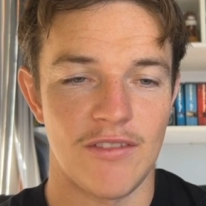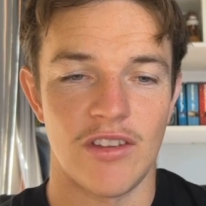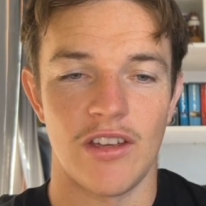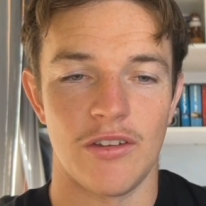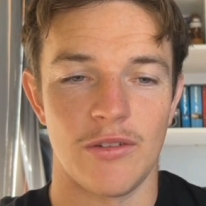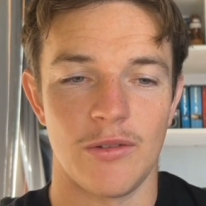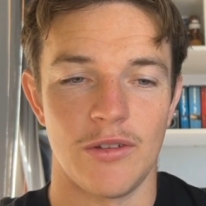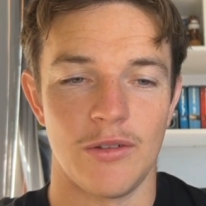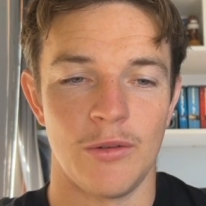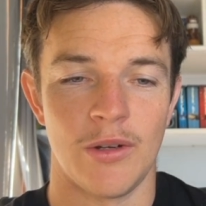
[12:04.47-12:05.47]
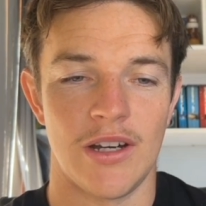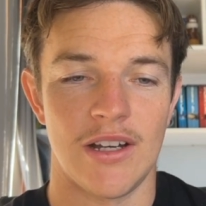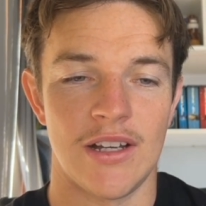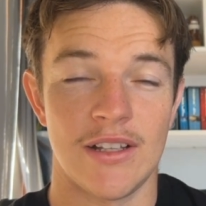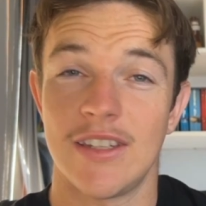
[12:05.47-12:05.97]
though you
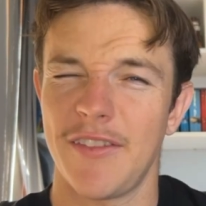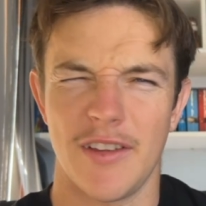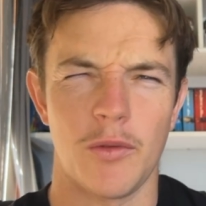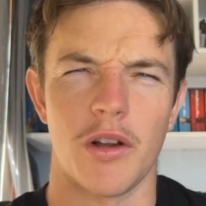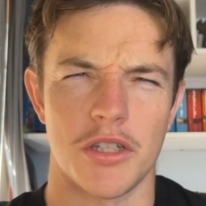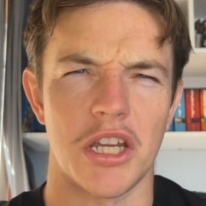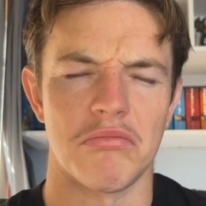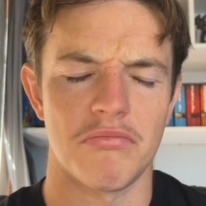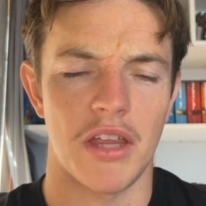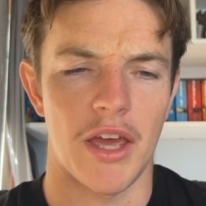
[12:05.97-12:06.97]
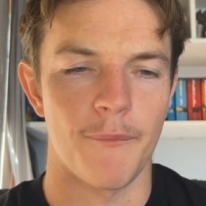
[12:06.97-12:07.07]
are definitely watching. Yeah.